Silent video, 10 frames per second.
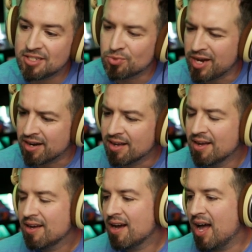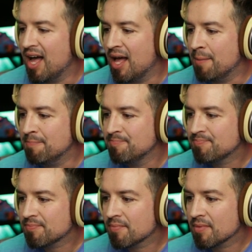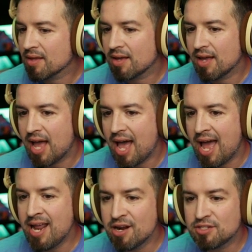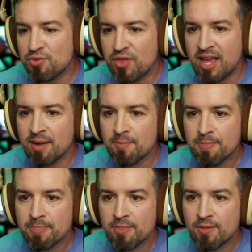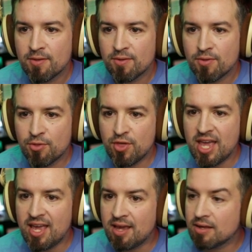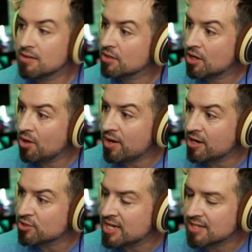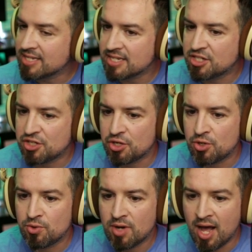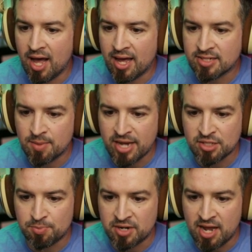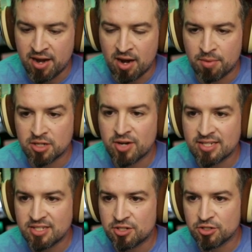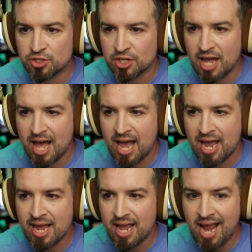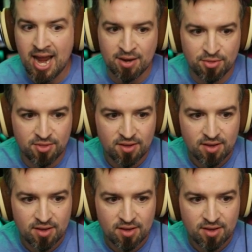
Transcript: just weird. Um, and here's the thing. The the code here translates into, uh, somebody actually put it down here, but it translates to July eighth.